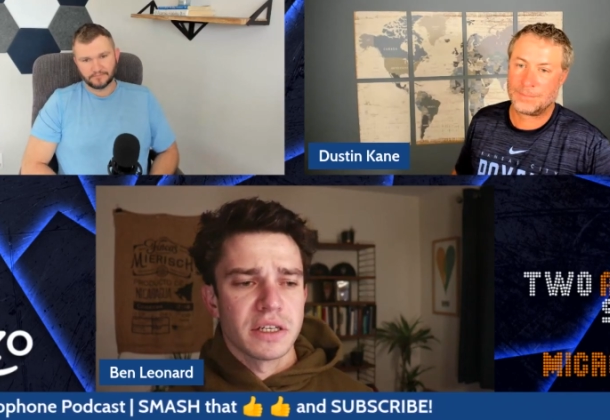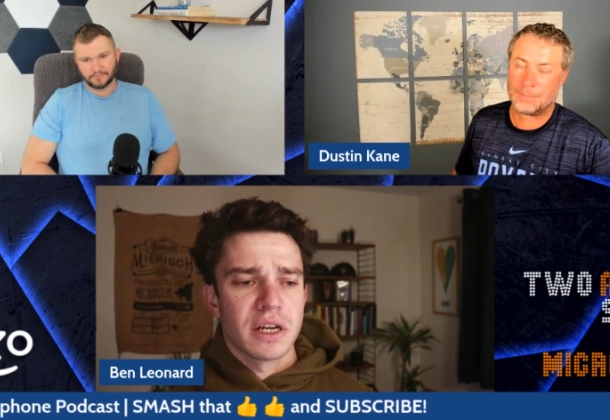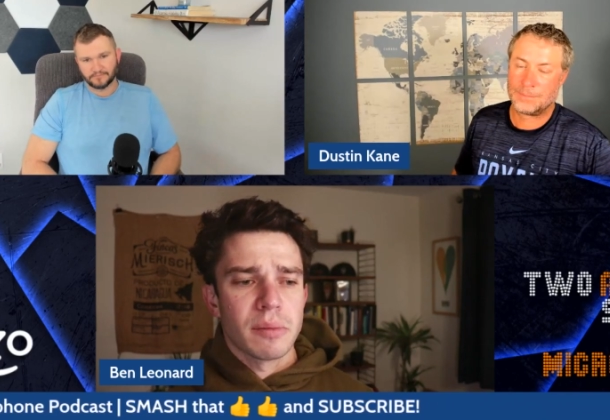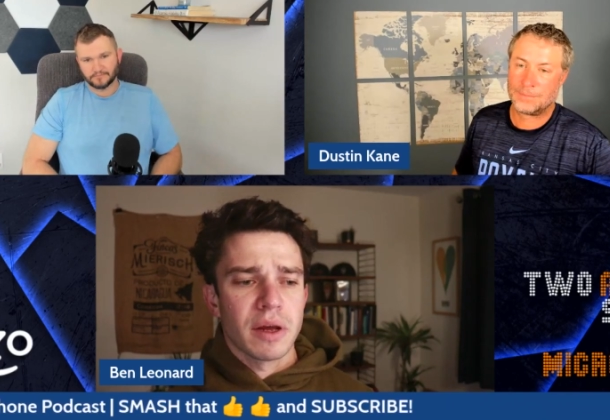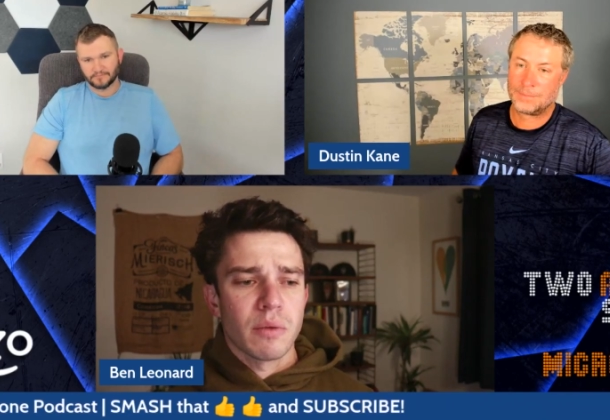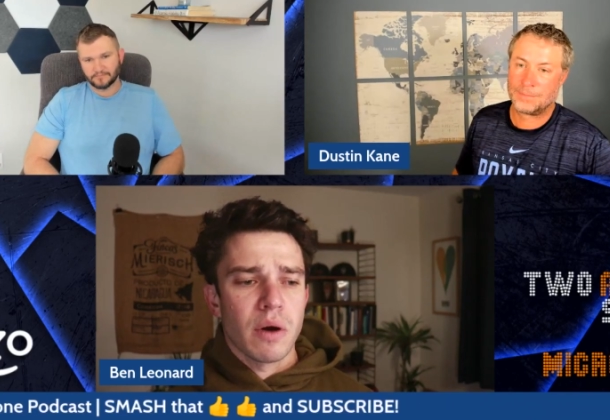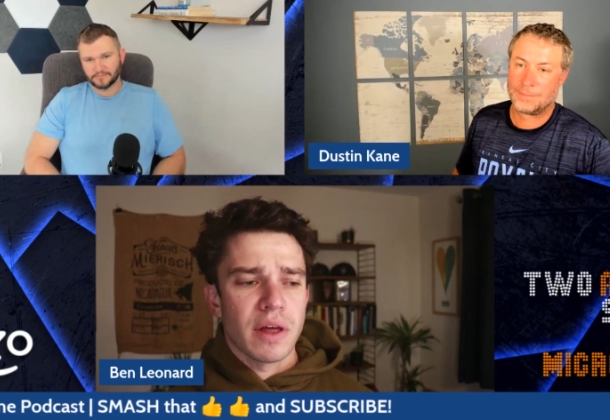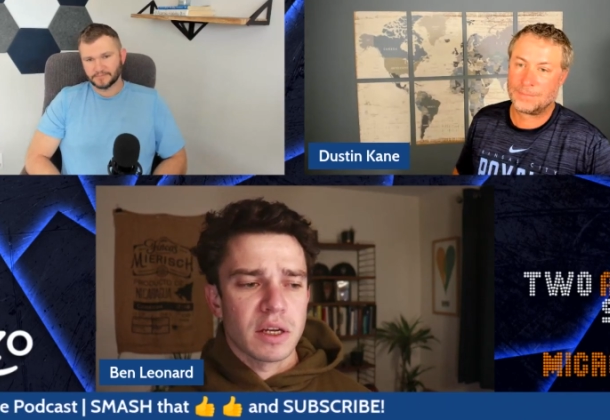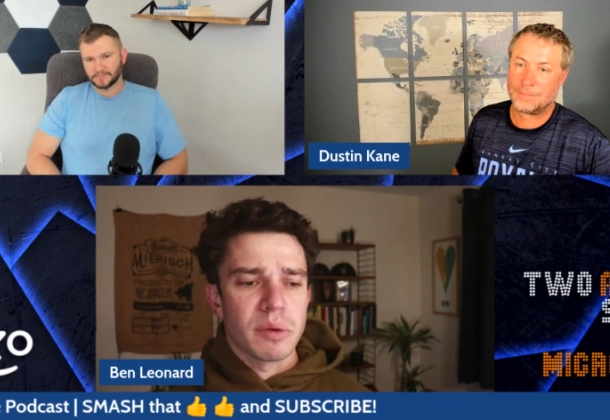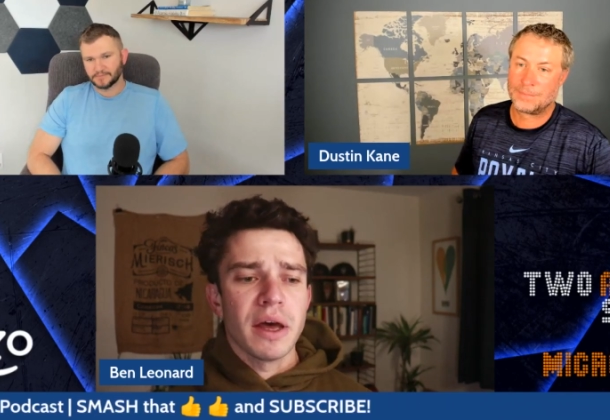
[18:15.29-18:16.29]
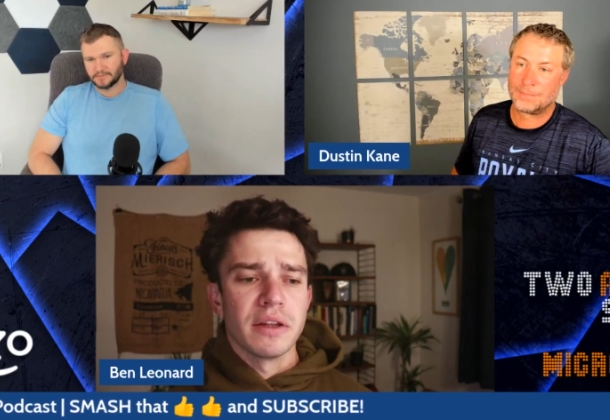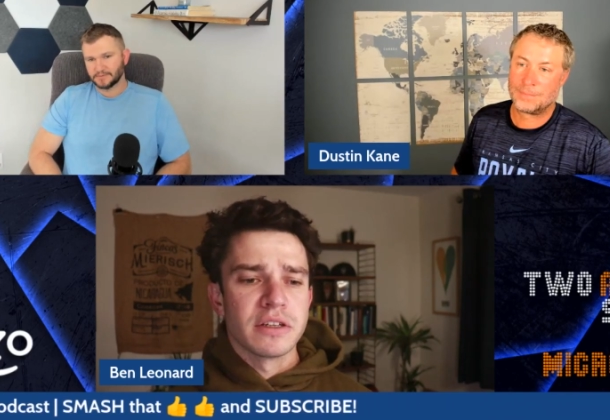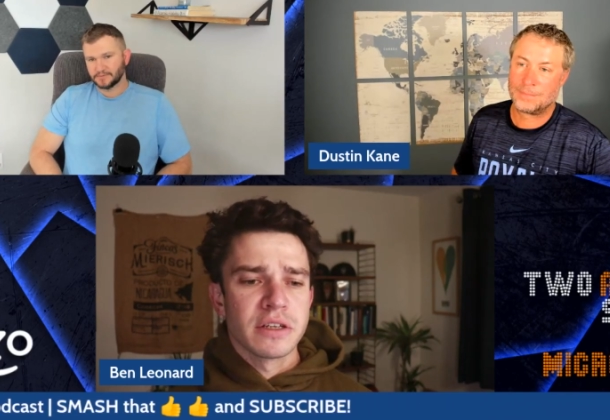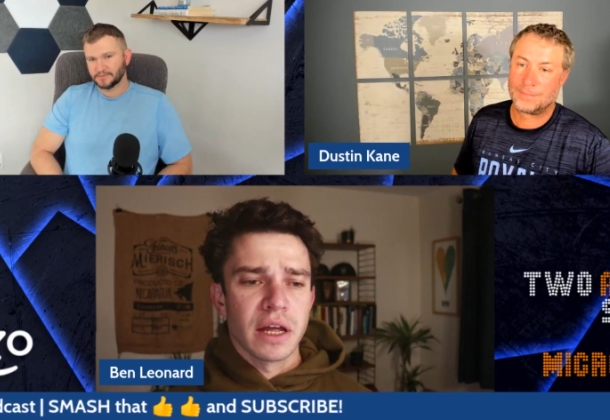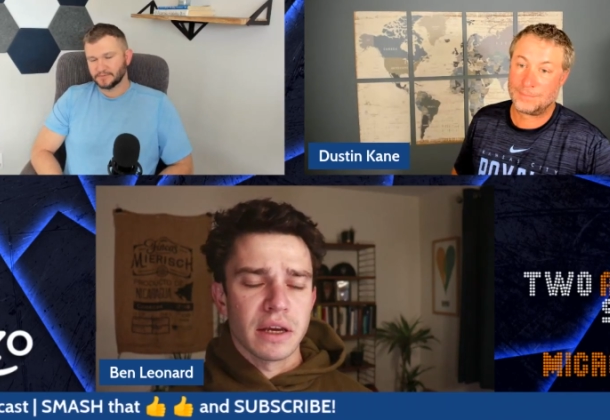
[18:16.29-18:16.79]
Speaker 1: And I'm like, well, that
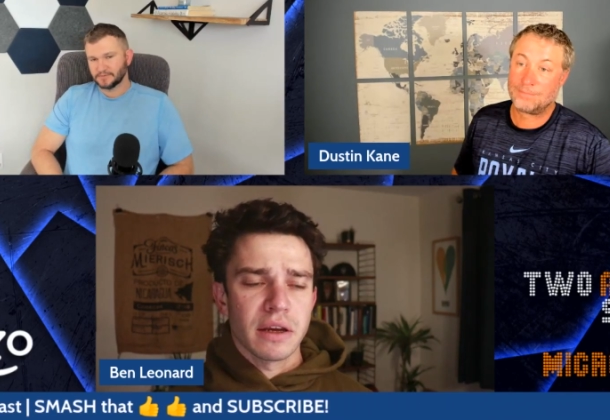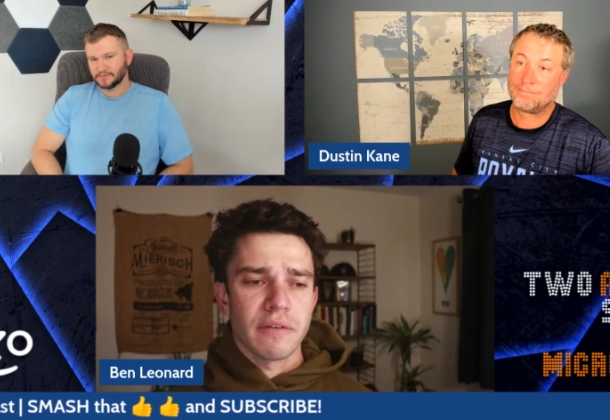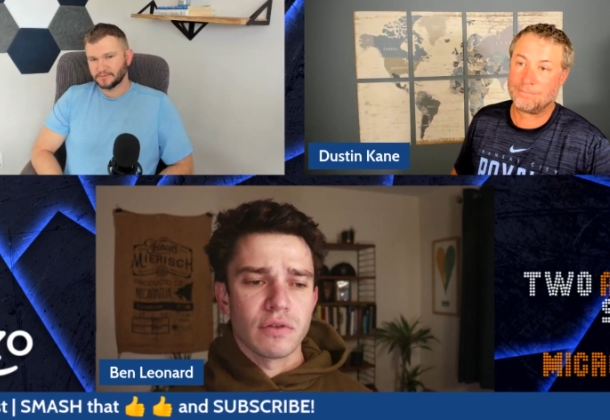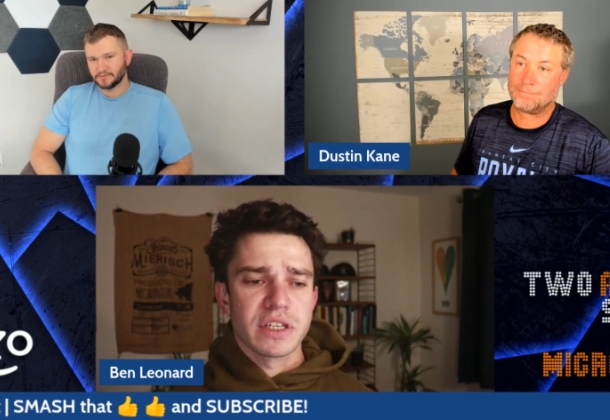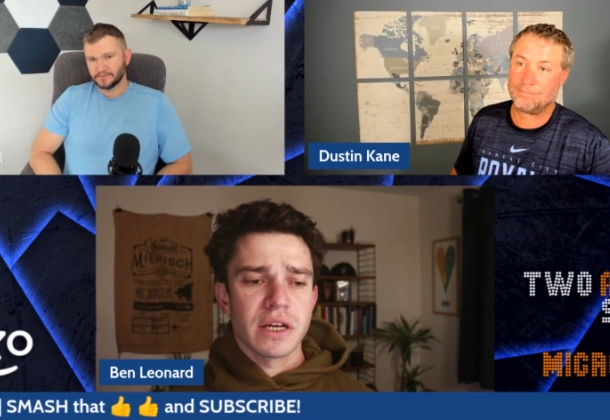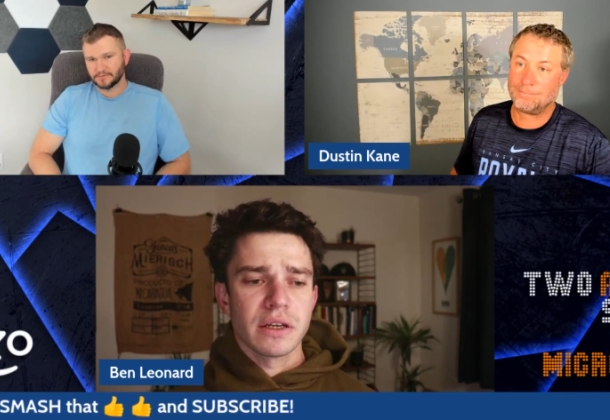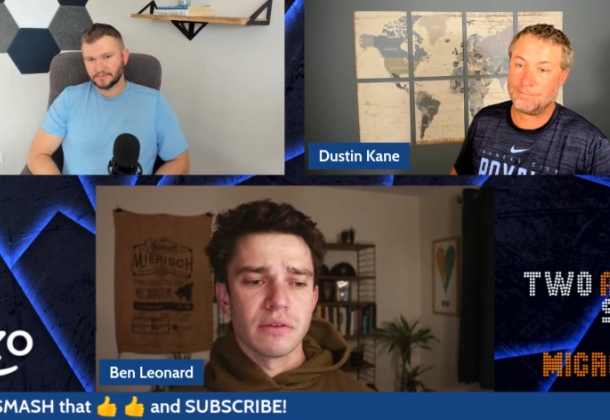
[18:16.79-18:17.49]
depends. Like if you're mm-hmm. selling